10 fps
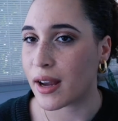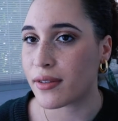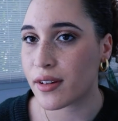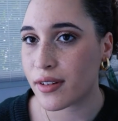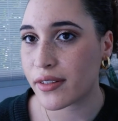
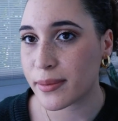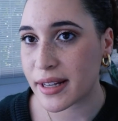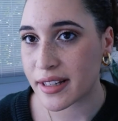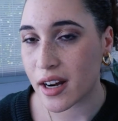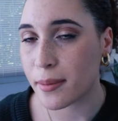favorite, favorite
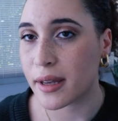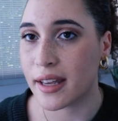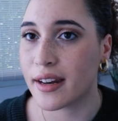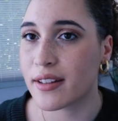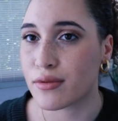mascara, but
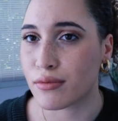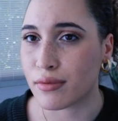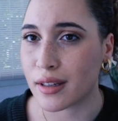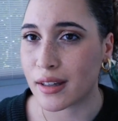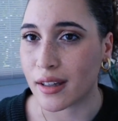it is
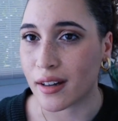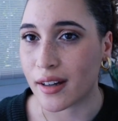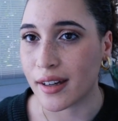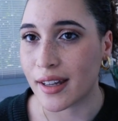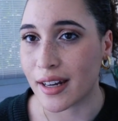really
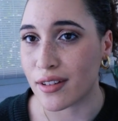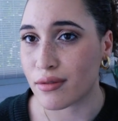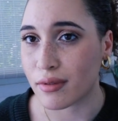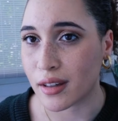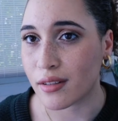good and
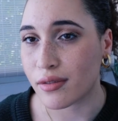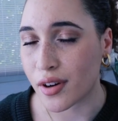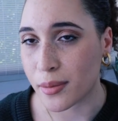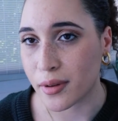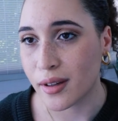it's really
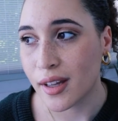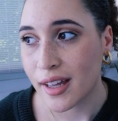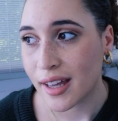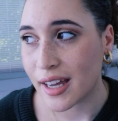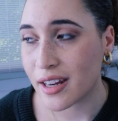affordable.
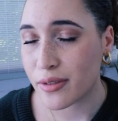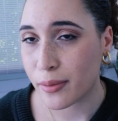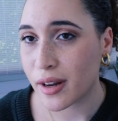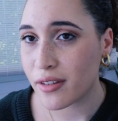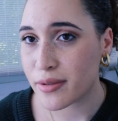And it's
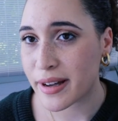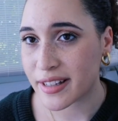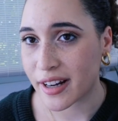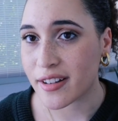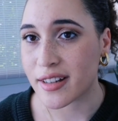one of those
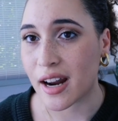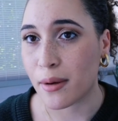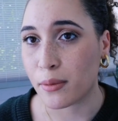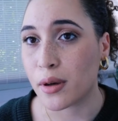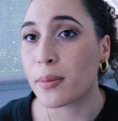mascaras that I
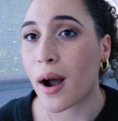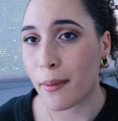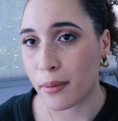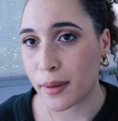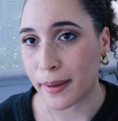will
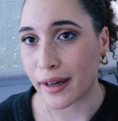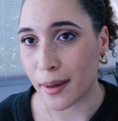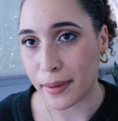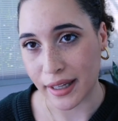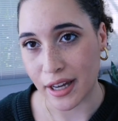probably pick
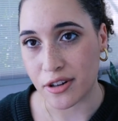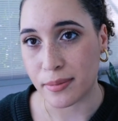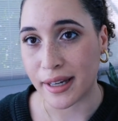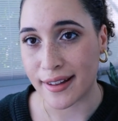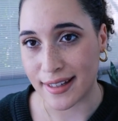up again
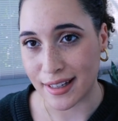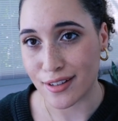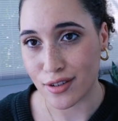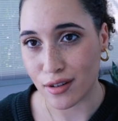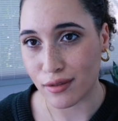because it
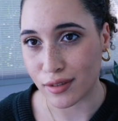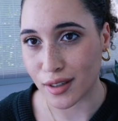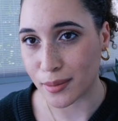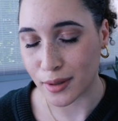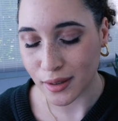is so
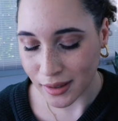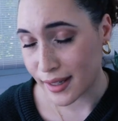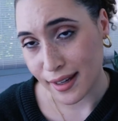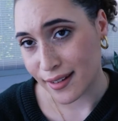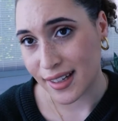affordable.
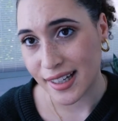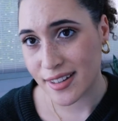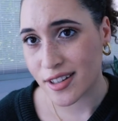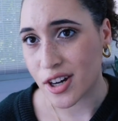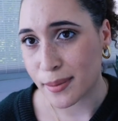And yeah, it
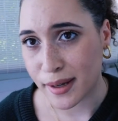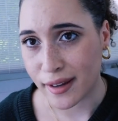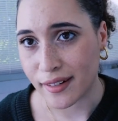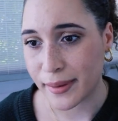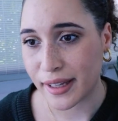gets the job
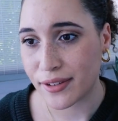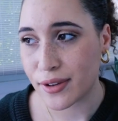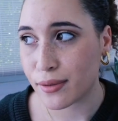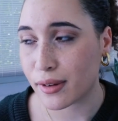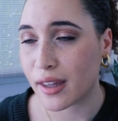done. It gives
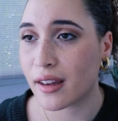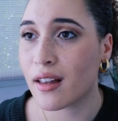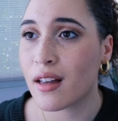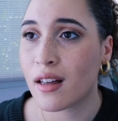you really